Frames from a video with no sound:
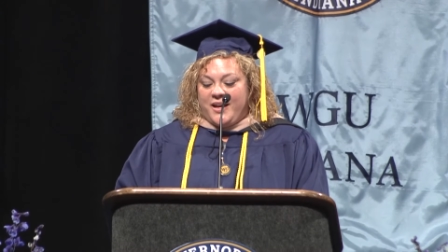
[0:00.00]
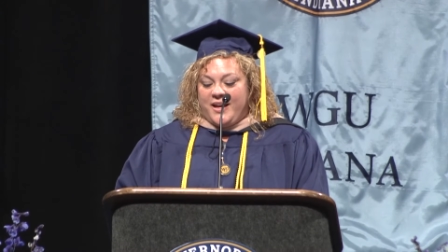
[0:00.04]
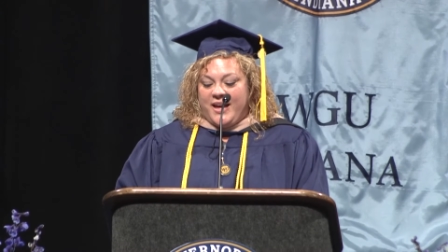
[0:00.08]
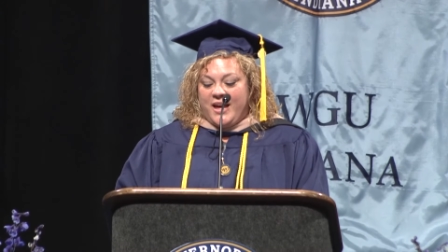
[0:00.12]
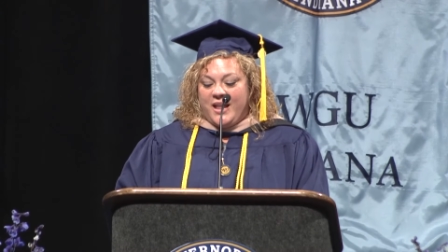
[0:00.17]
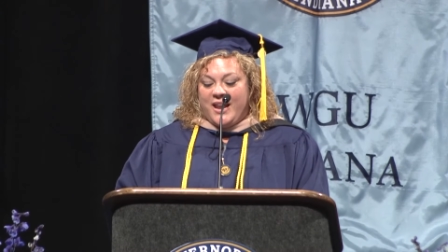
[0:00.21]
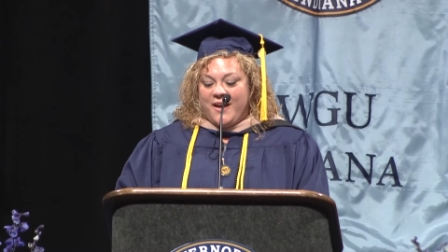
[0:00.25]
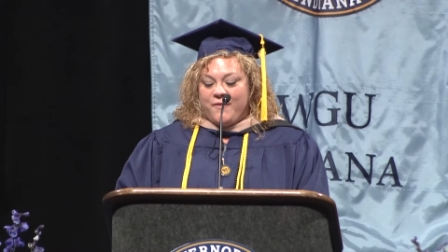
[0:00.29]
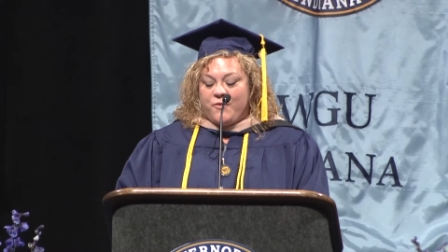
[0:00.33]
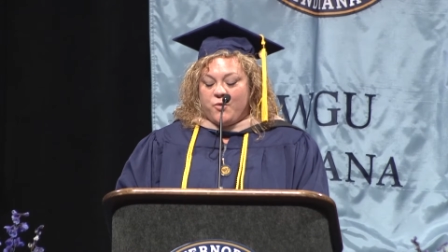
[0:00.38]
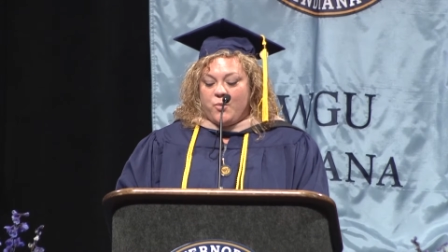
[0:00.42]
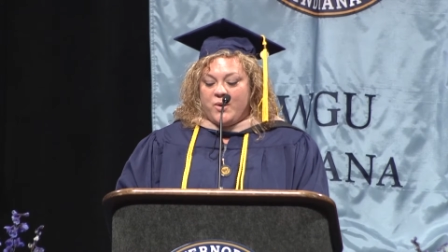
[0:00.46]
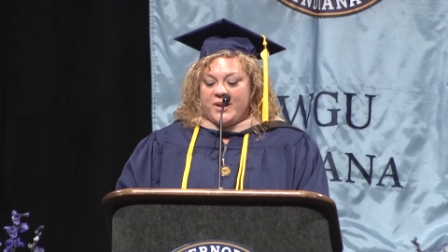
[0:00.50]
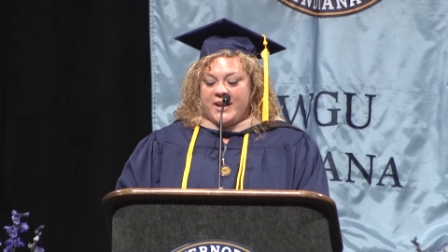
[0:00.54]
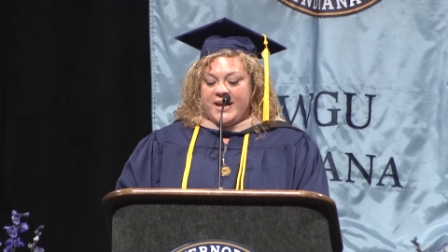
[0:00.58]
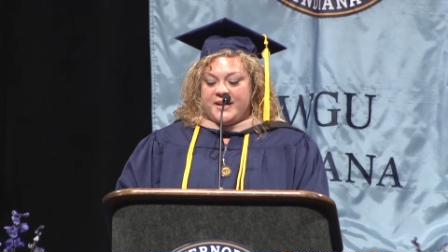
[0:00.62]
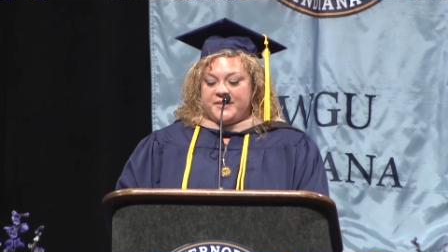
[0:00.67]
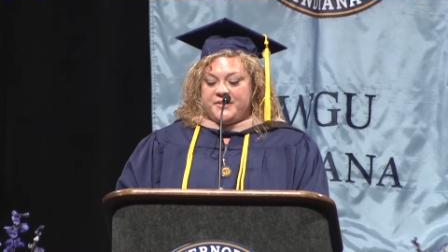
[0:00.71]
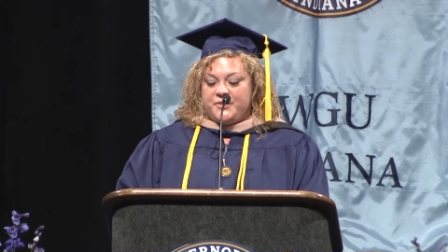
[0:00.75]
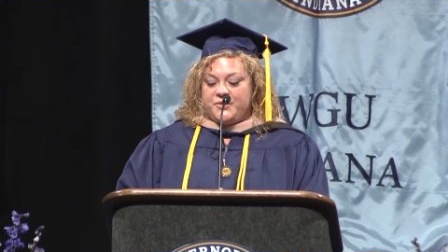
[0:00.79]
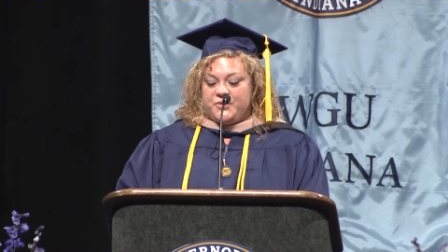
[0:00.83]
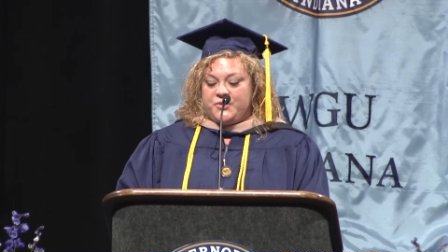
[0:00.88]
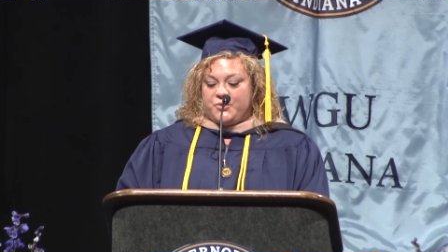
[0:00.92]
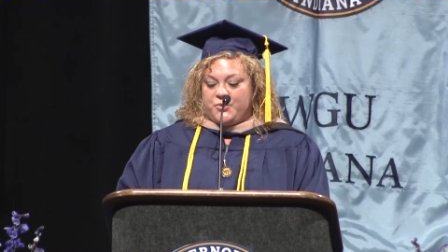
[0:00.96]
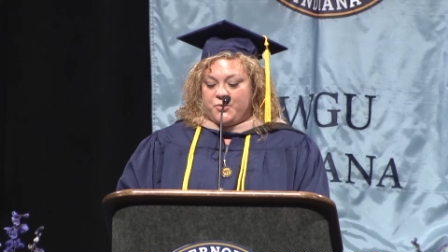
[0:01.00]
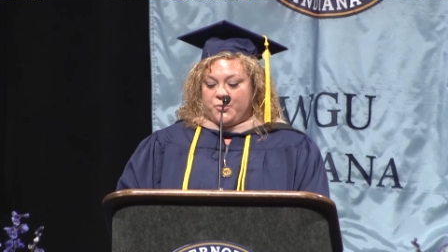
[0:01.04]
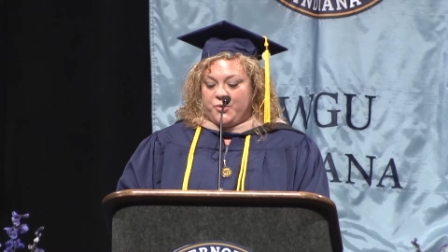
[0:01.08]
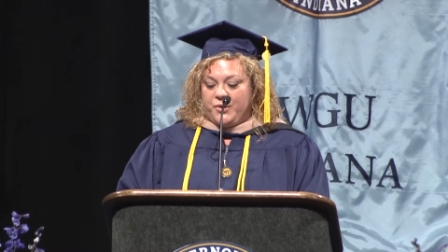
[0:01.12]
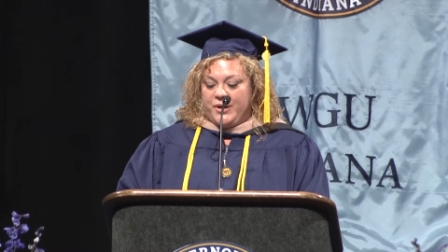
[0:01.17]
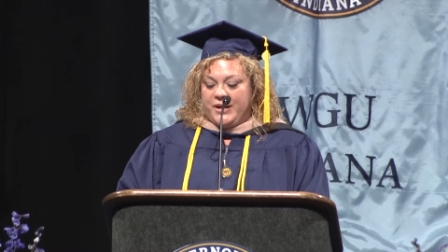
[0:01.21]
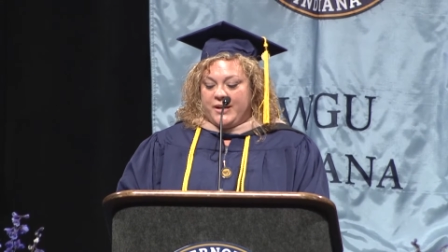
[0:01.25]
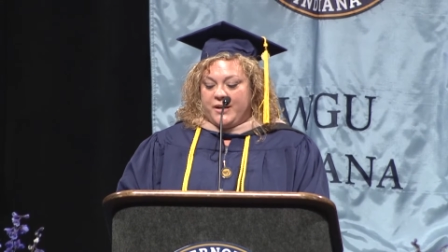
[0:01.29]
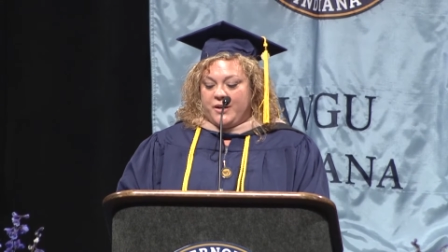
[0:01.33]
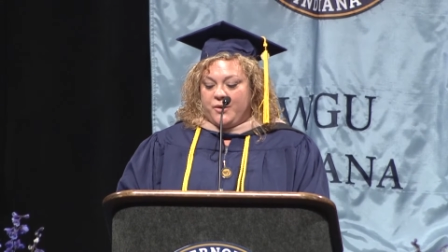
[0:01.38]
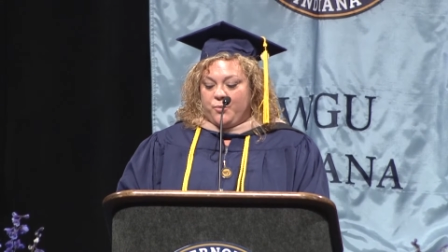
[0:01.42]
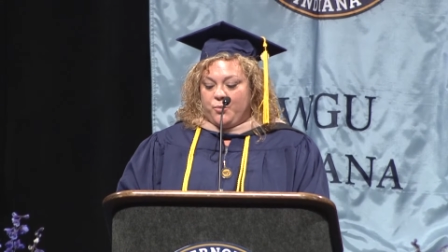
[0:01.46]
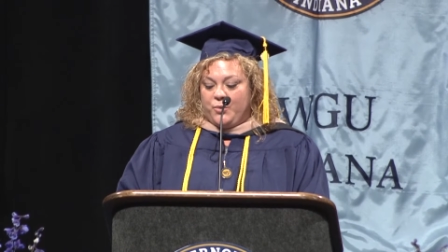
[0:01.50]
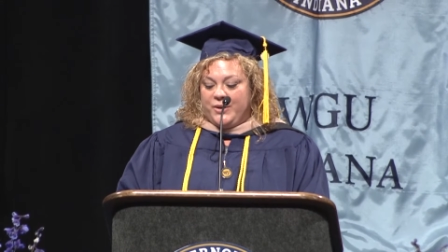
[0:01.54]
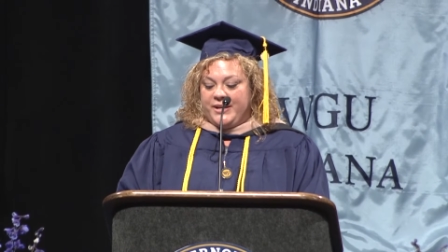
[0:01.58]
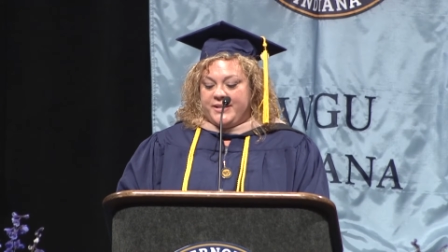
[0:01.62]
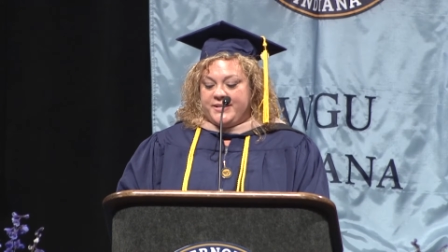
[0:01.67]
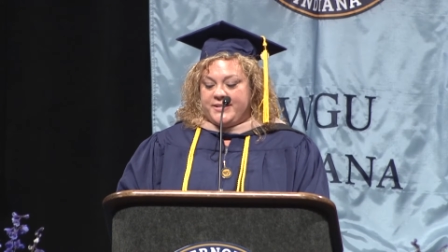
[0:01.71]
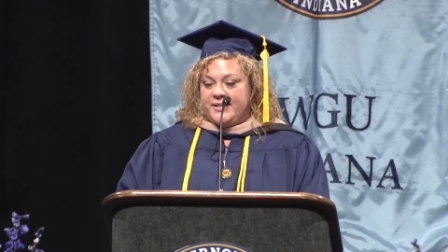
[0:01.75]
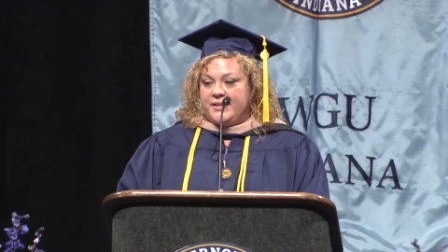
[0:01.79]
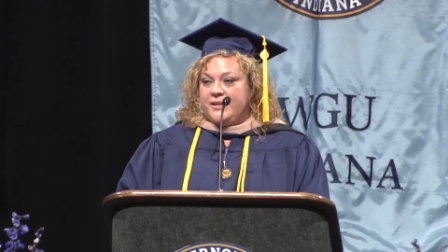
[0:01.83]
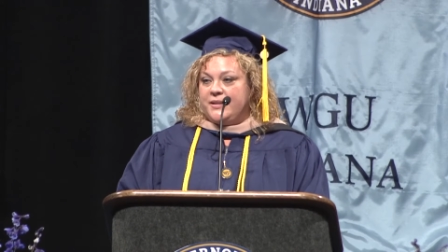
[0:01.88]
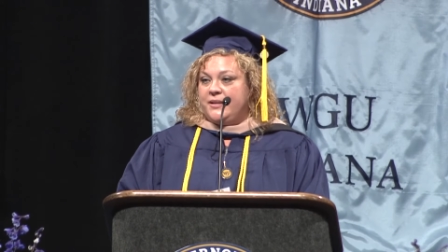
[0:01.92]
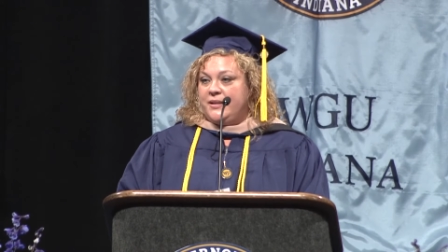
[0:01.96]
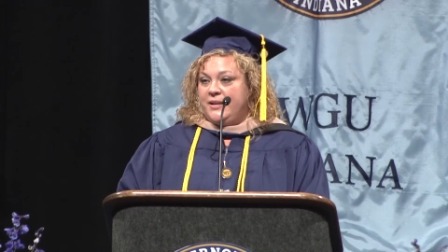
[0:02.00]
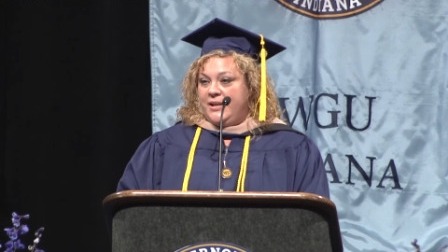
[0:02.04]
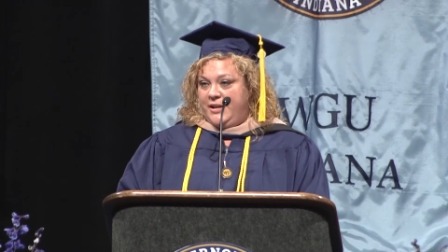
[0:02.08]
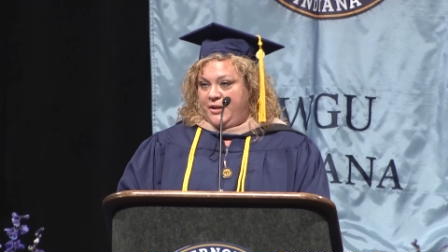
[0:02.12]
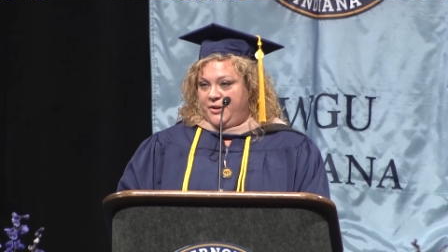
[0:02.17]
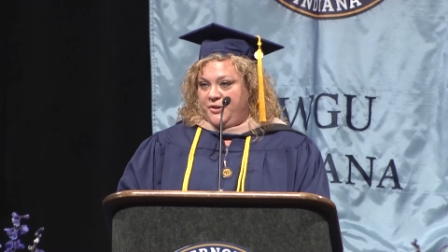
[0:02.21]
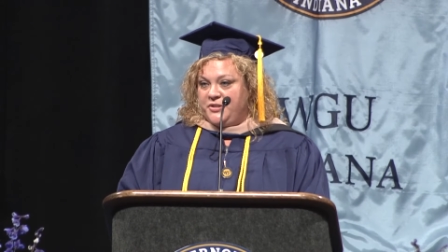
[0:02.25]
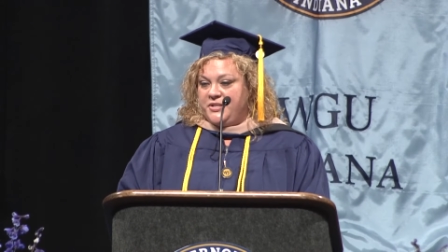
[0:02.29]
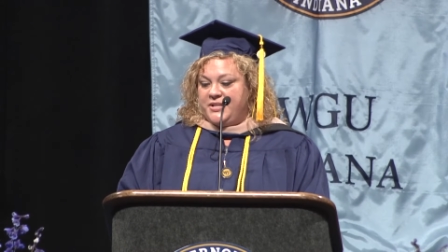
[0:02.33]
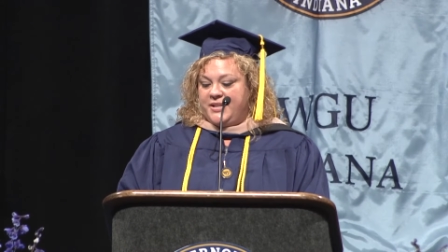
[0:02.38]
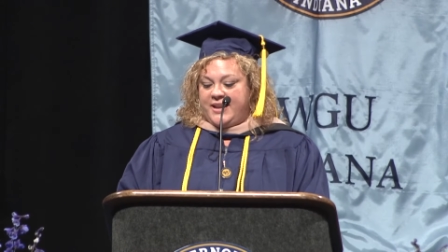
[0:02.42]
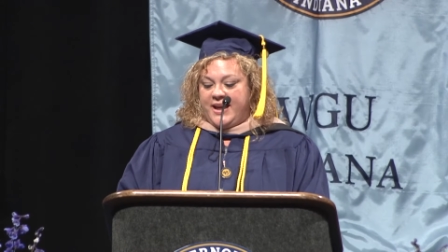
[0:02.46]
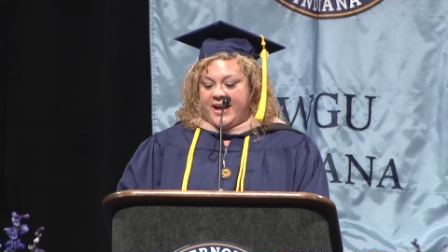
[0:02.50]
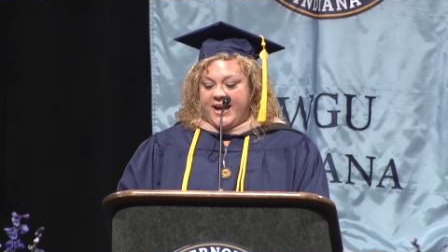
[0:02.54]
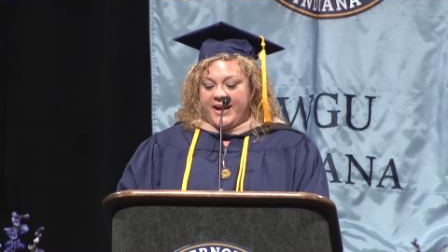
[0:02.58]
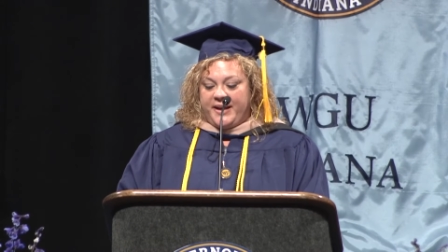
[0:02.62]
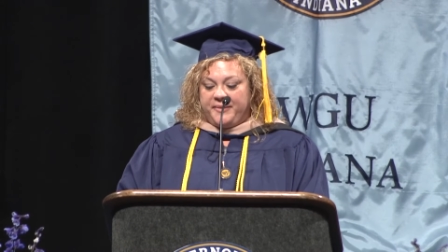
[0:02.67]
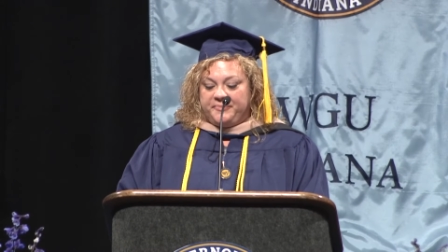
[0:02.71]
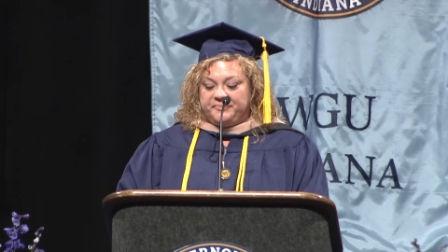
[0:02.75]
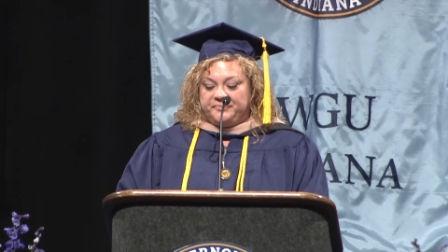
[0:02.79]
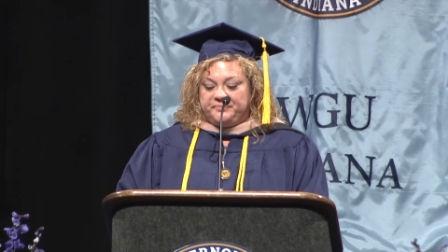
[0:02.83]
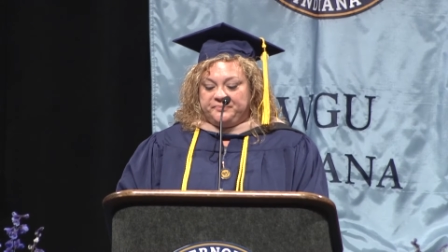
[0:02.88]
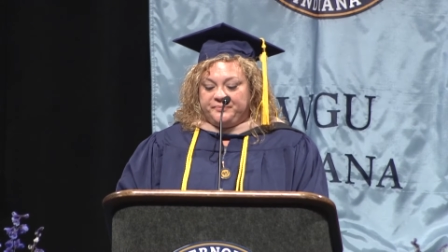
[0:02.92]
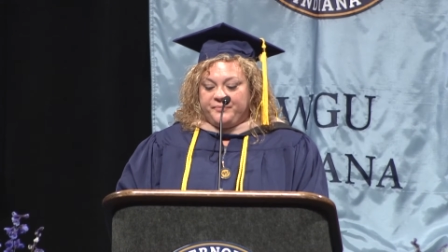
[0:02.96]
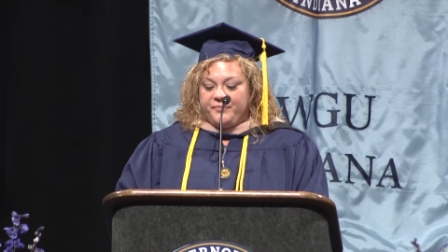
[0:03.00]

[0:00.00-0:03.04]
And everyone has a story and a reason here today